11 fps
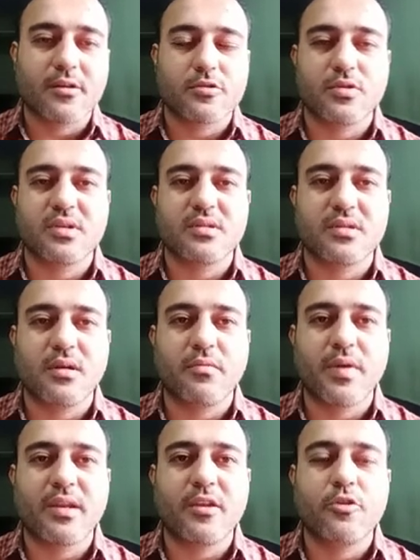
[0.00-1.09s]
So it is a
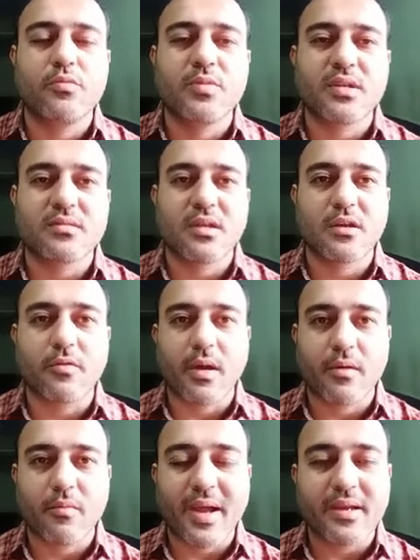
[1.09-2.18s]
very humorous thing.
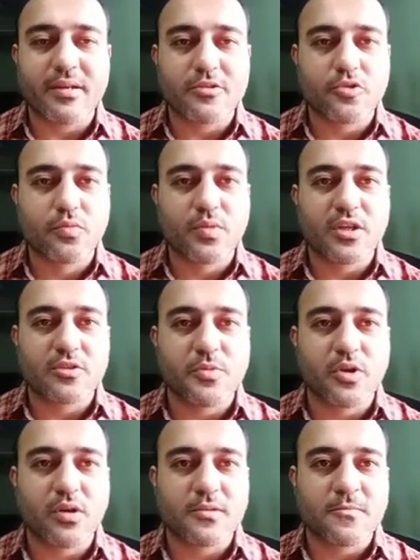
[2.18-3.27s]
Why it is humorous?
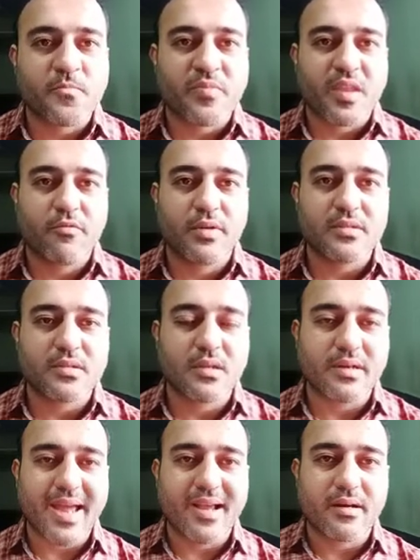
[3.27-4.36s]
Because once the
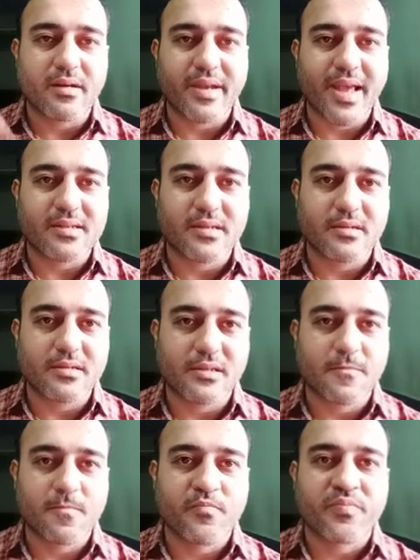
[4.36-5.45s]
tiger attacks us,
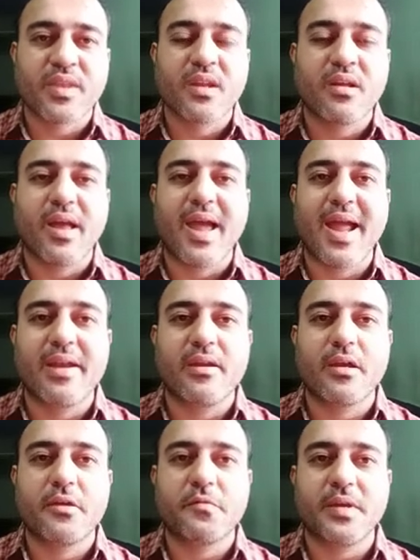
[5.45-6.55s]
and
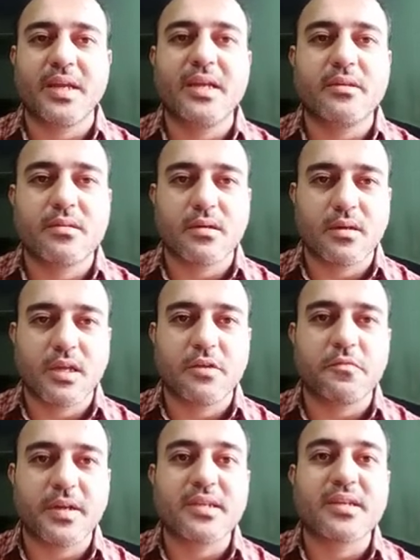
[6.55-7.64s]
if it
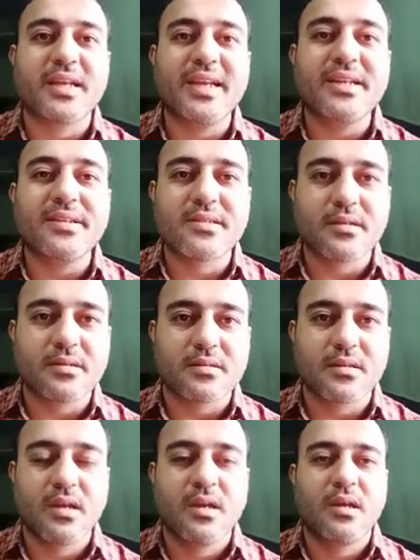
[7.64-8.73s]
eats us,
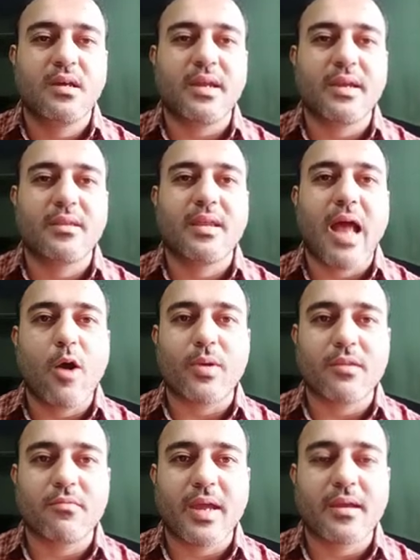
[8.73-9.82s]
right, then how can
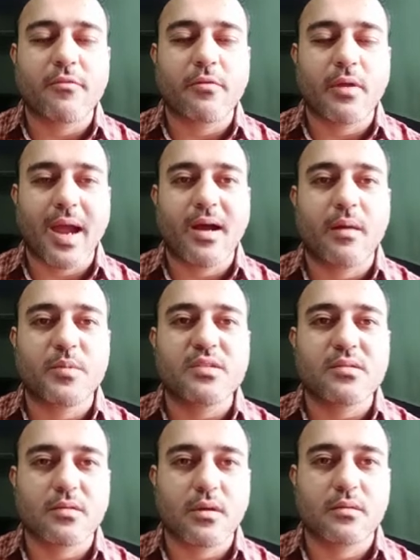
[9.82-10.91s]
we identify,
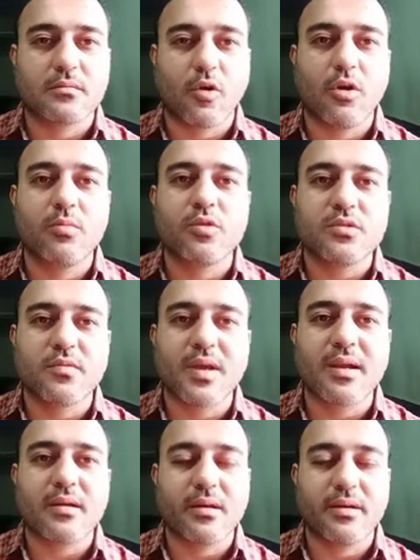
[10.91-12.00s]
means almost we are
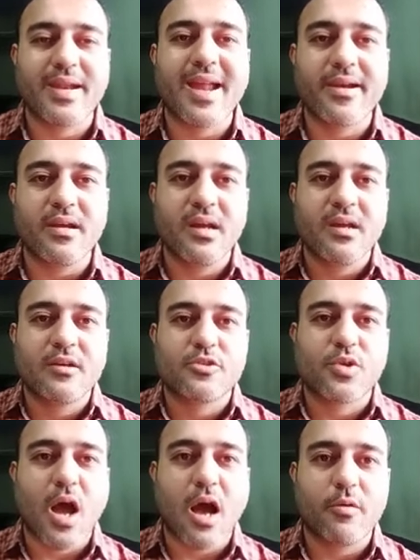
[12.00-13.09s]
dead, so
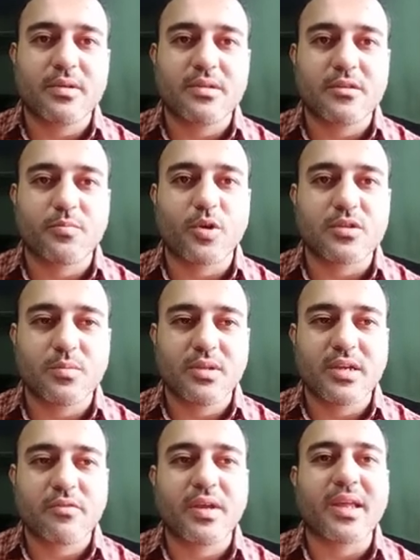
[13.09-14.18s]
how is it possible
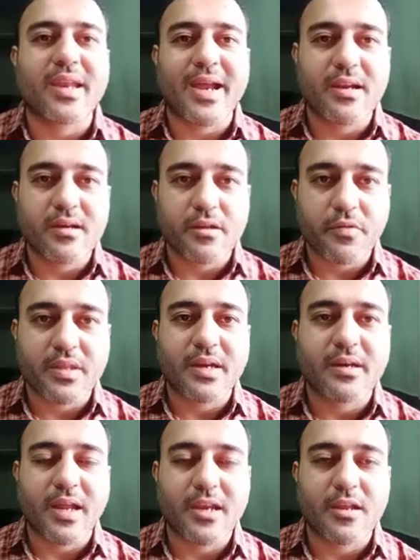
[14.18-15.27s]
that we can identify that
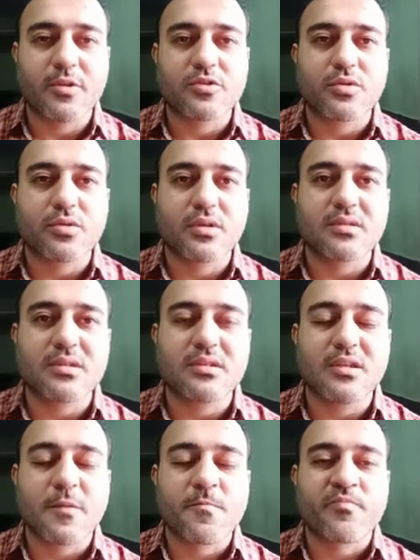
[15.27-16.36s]
animal? So this is
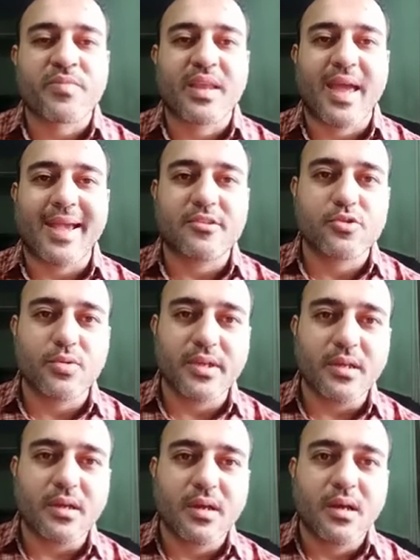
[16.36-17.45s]

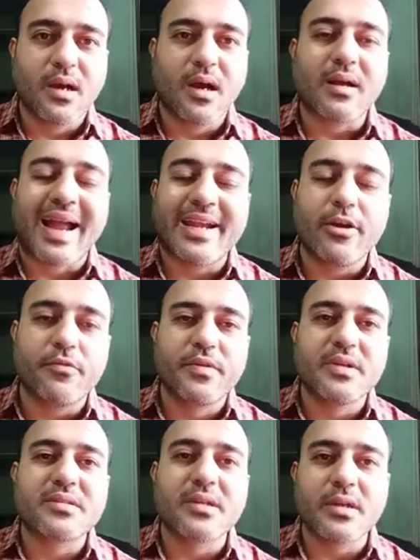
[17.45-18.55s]
actually a kind of
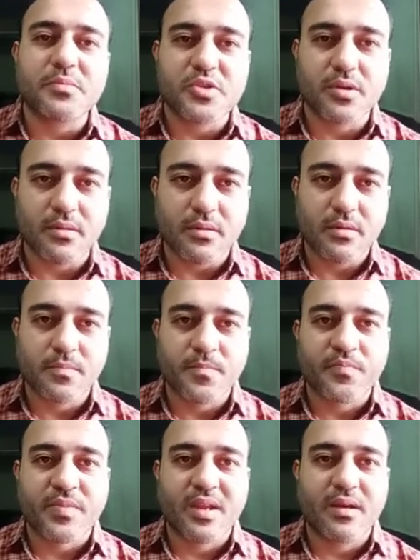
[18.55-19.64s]
description,
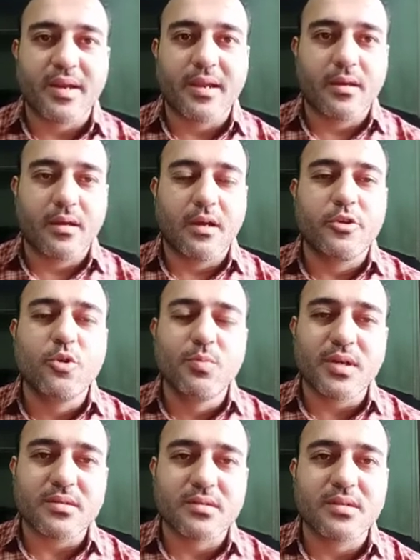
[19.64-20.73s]
right, a
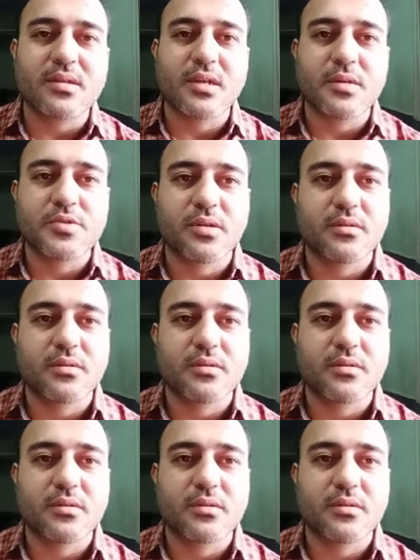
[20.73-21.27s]
humorous description.